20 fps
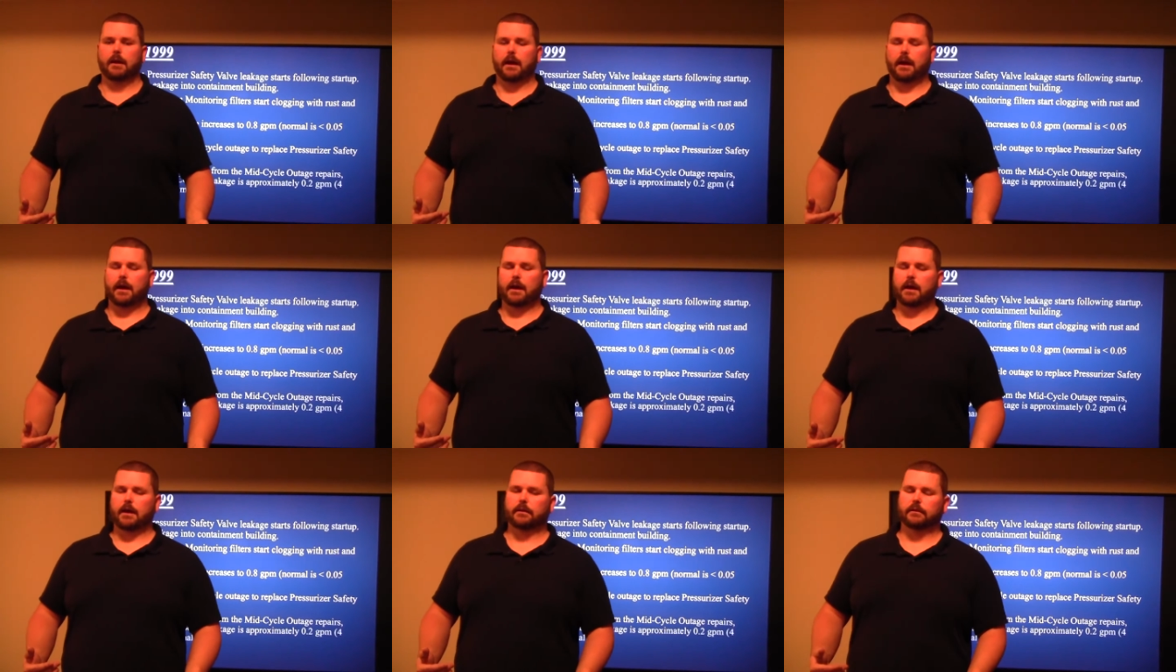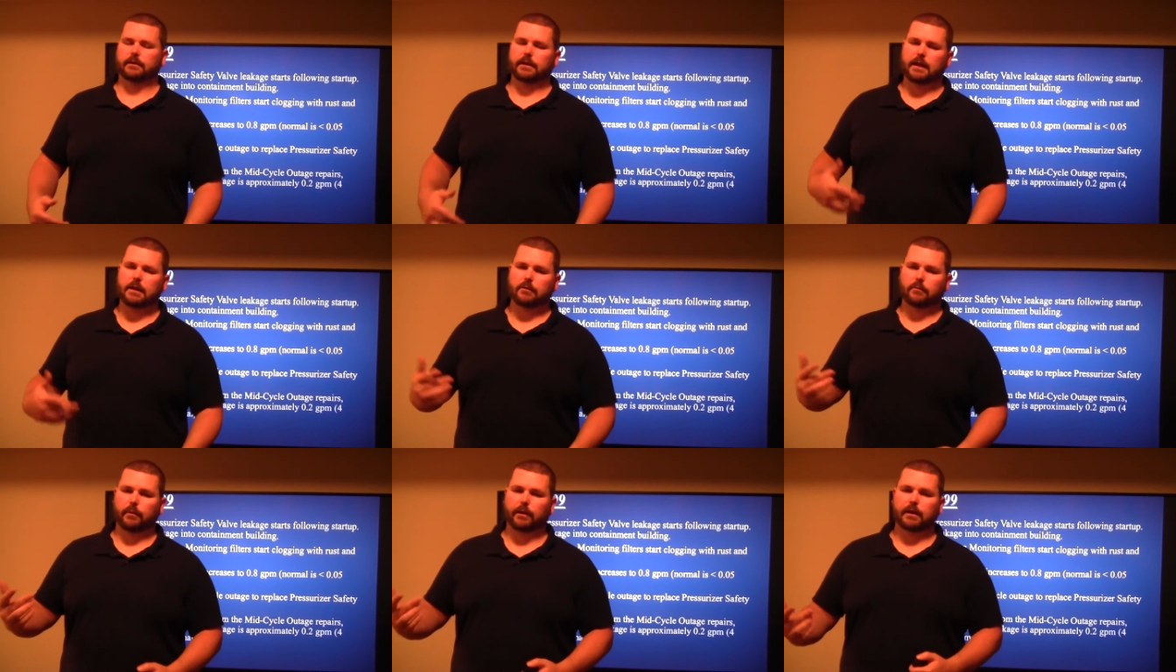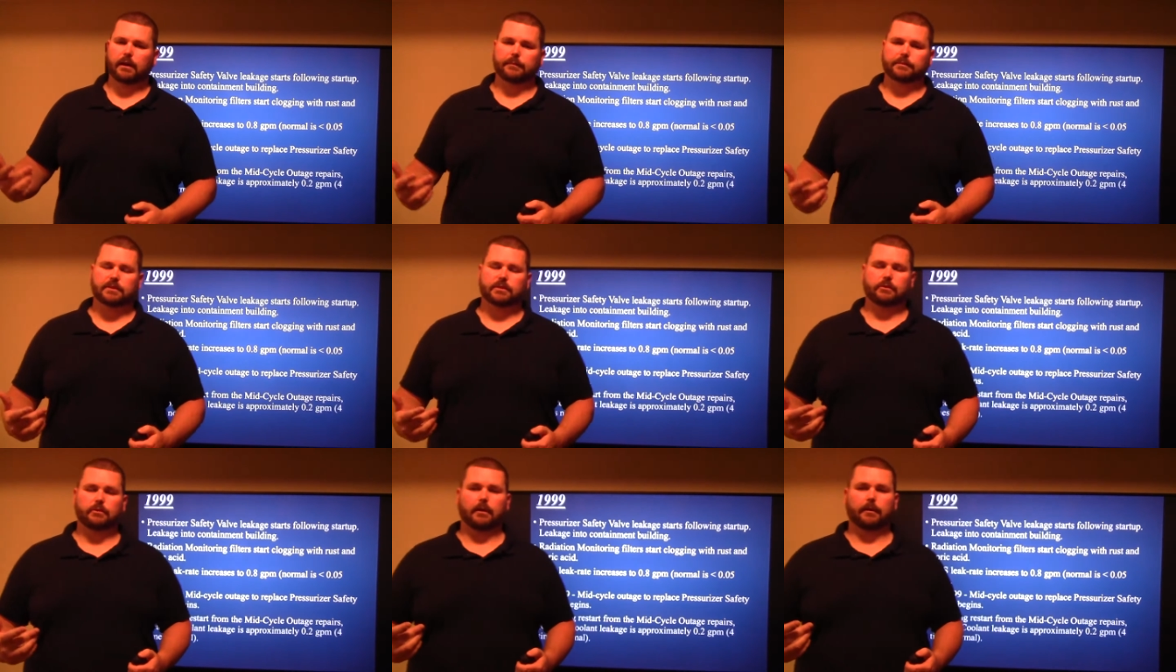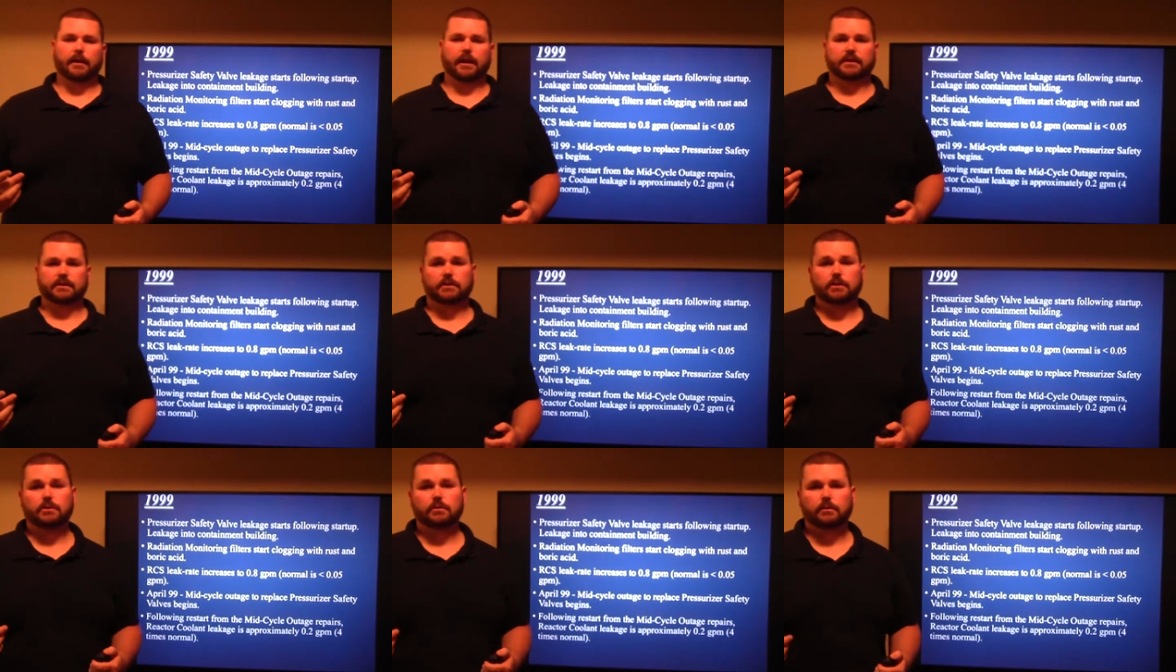And leak went up
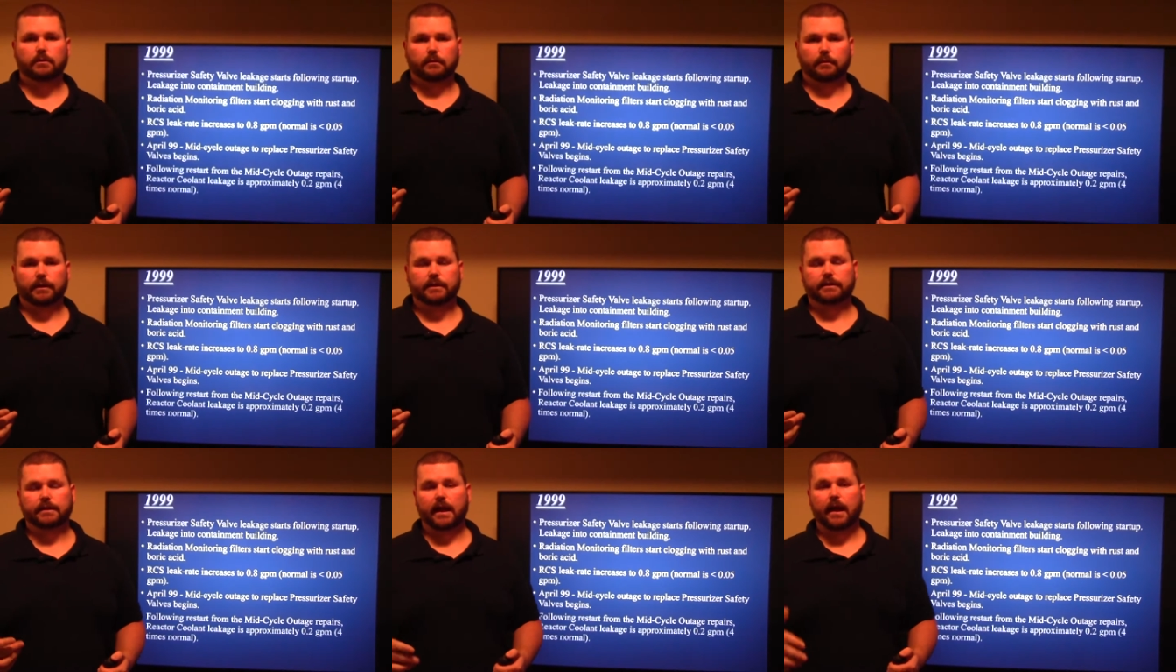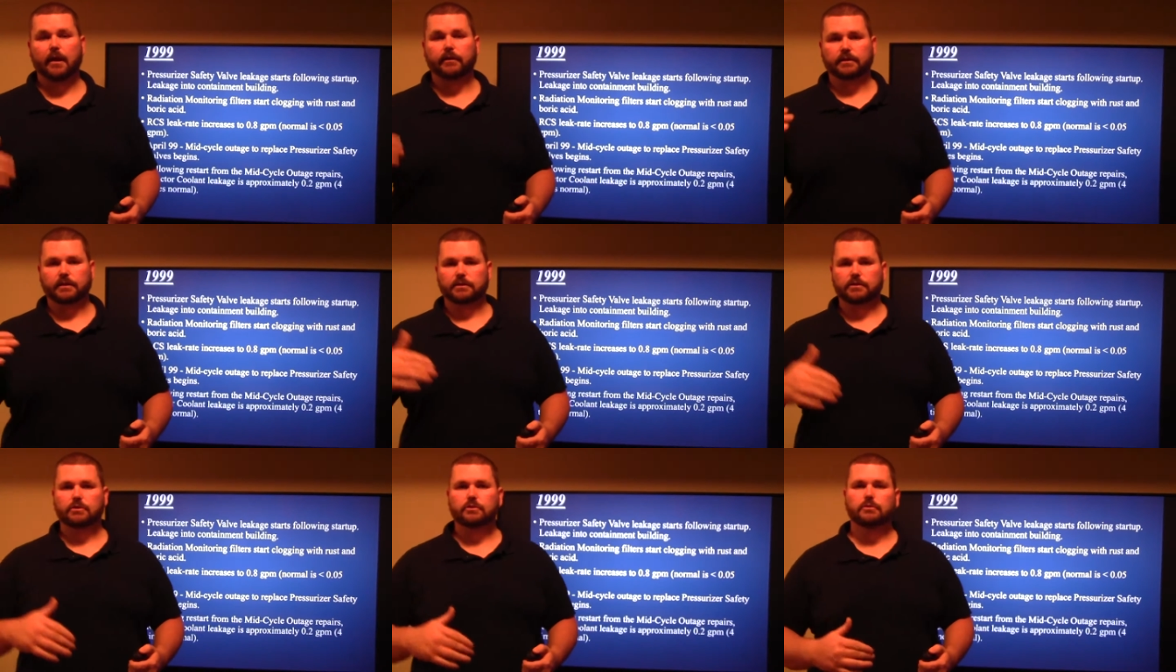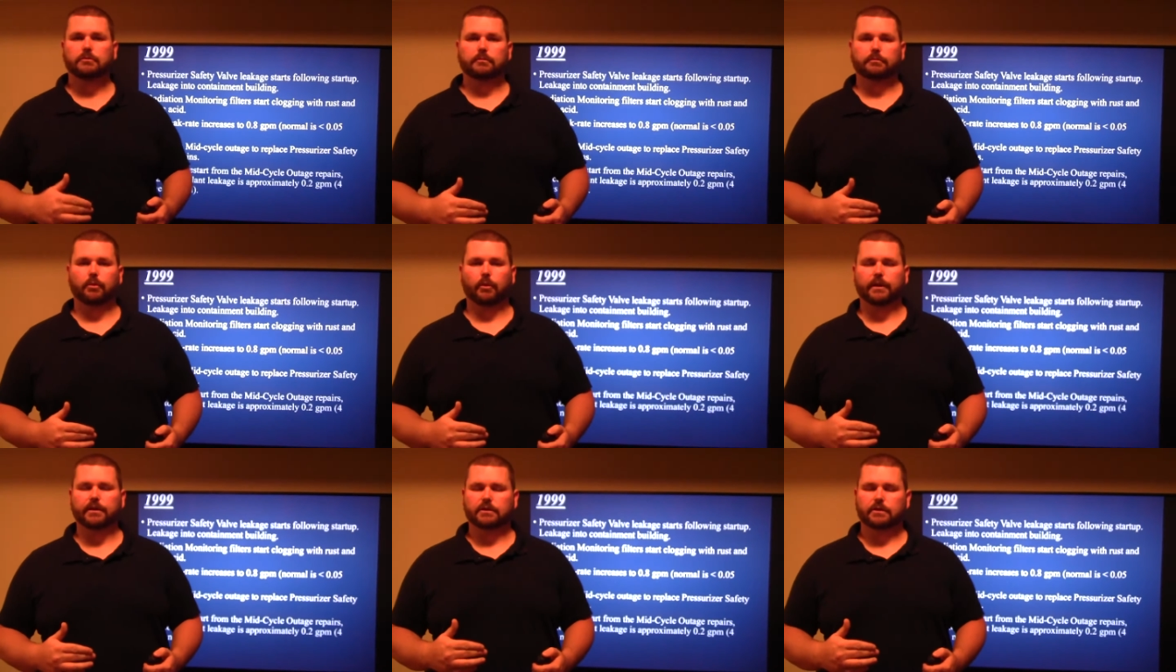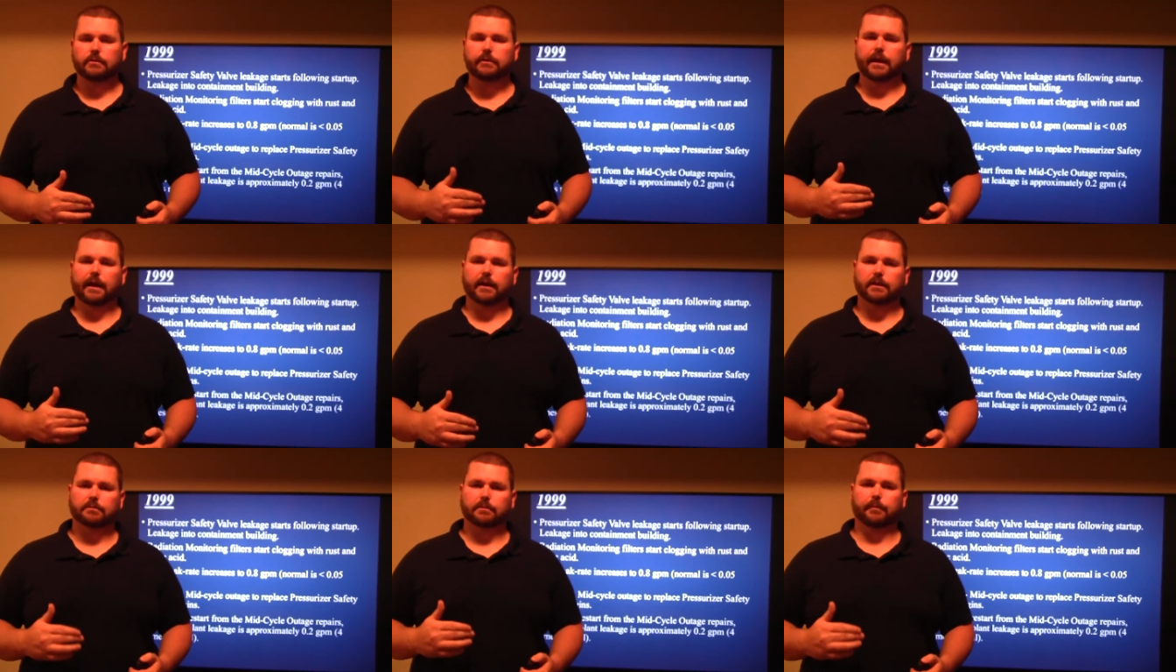to went down to 2.2
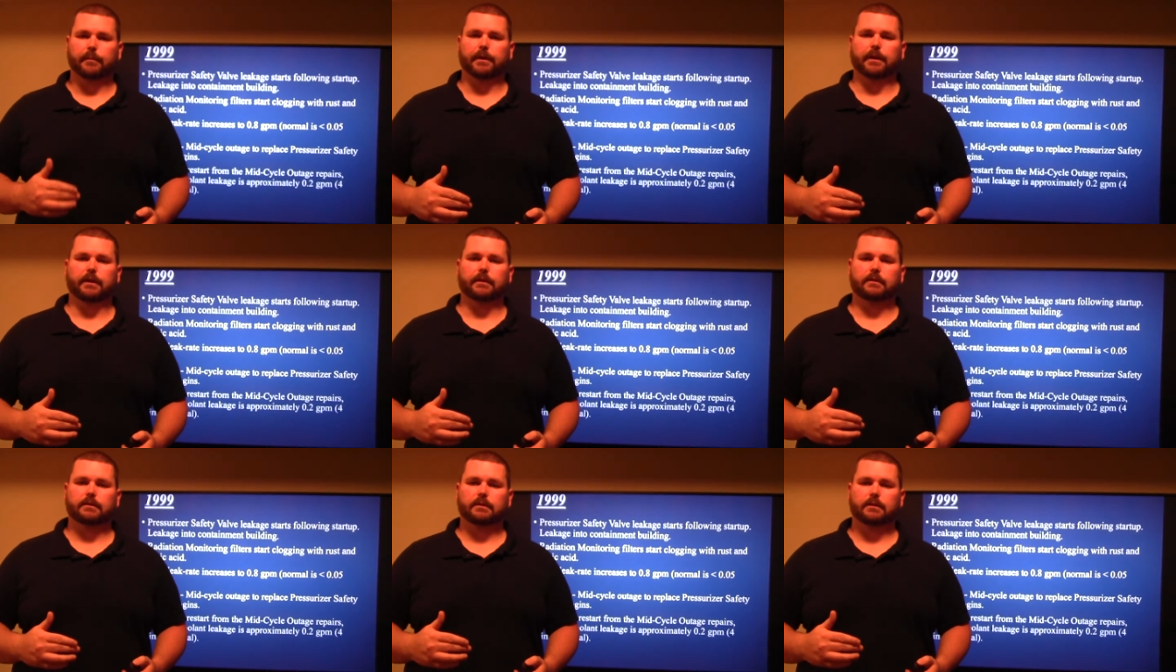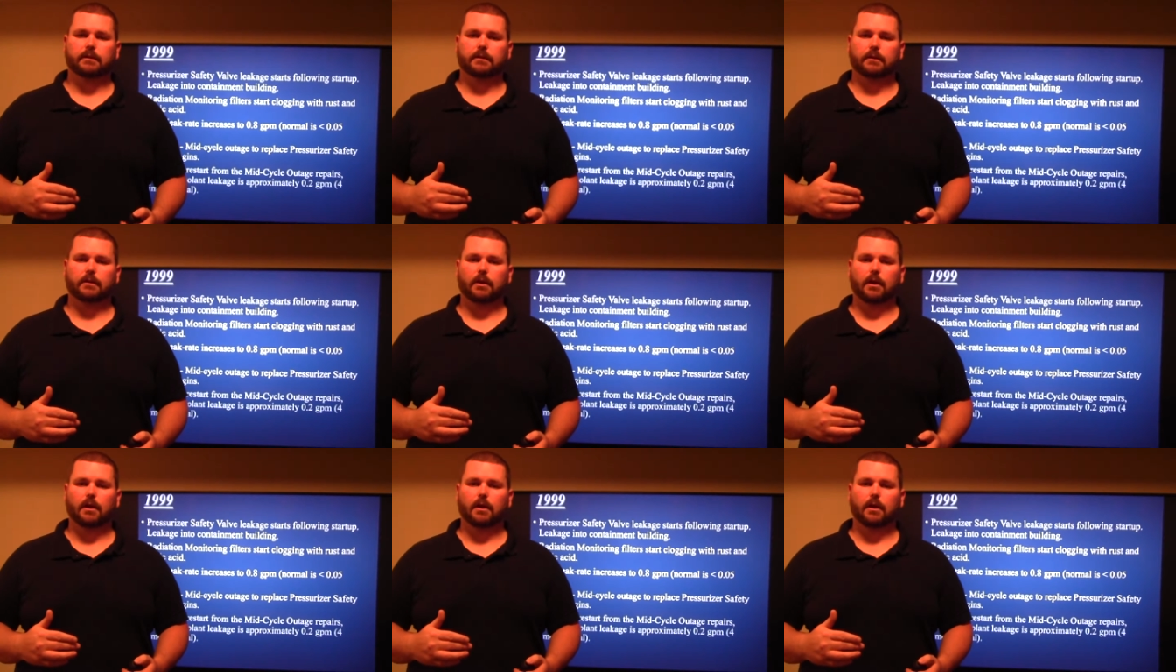gallons per minute,